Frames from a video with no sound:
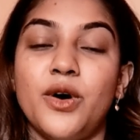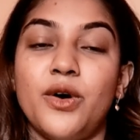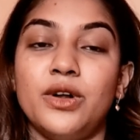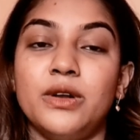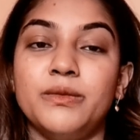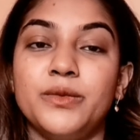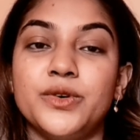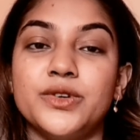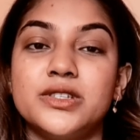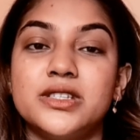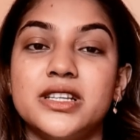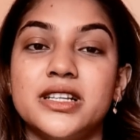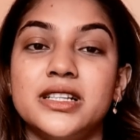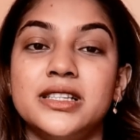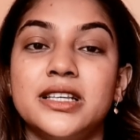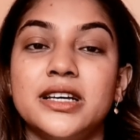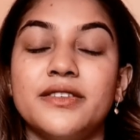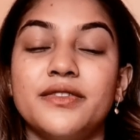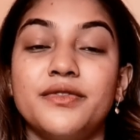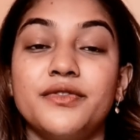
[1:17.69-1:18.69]
Almost till
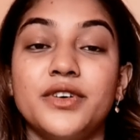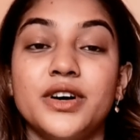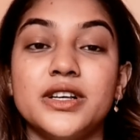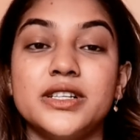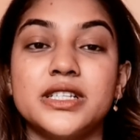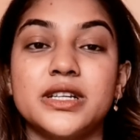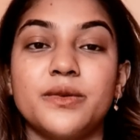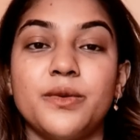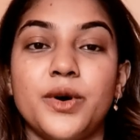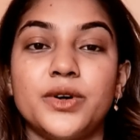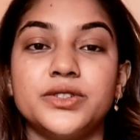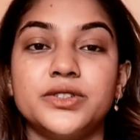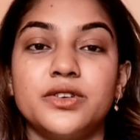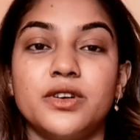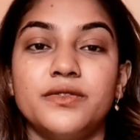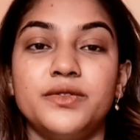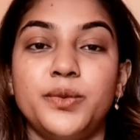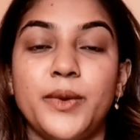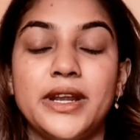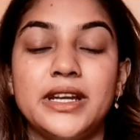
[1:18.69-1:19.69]
the first quarter
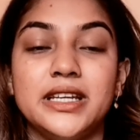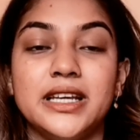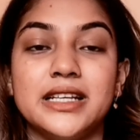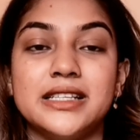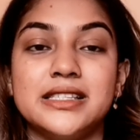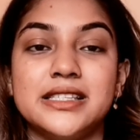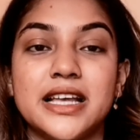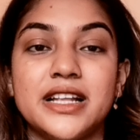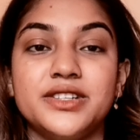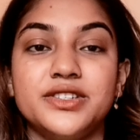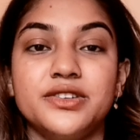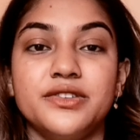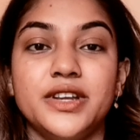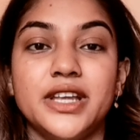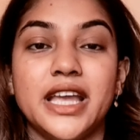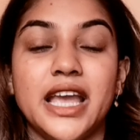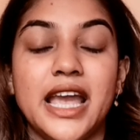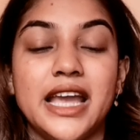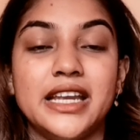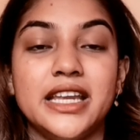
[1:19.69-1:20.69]
of 20th
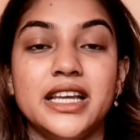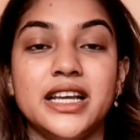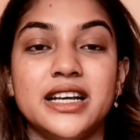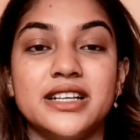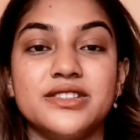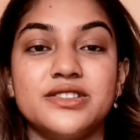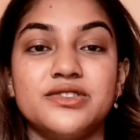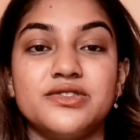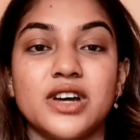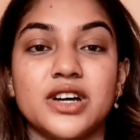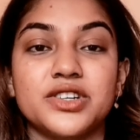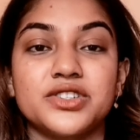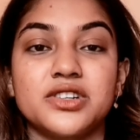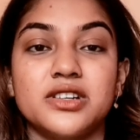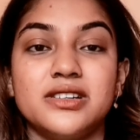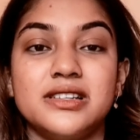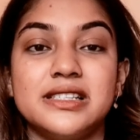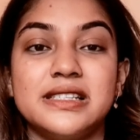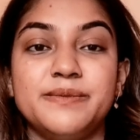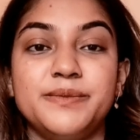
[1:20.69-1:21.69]
century, any
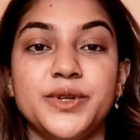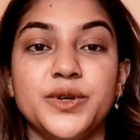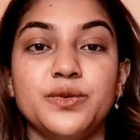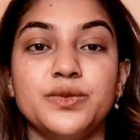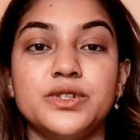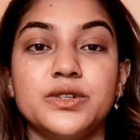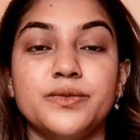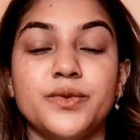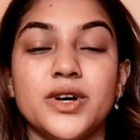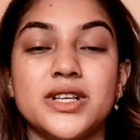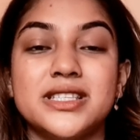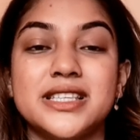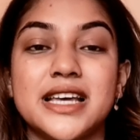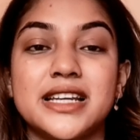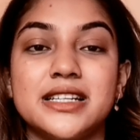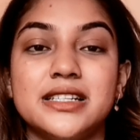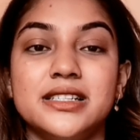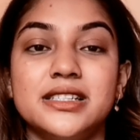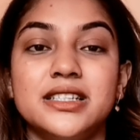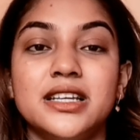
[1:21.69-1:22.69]
construction dispute was
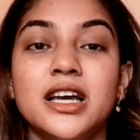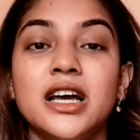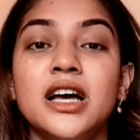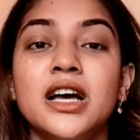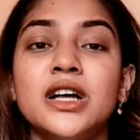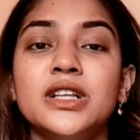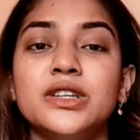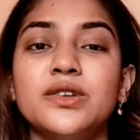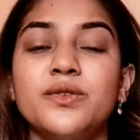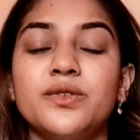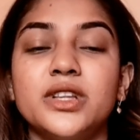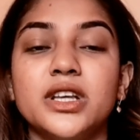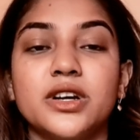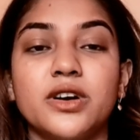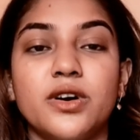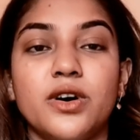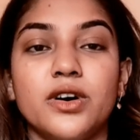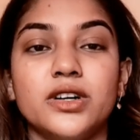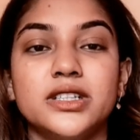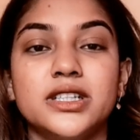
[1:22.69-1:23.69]
settled through the
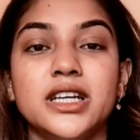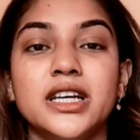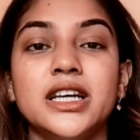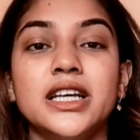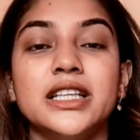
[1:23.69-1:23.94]
court.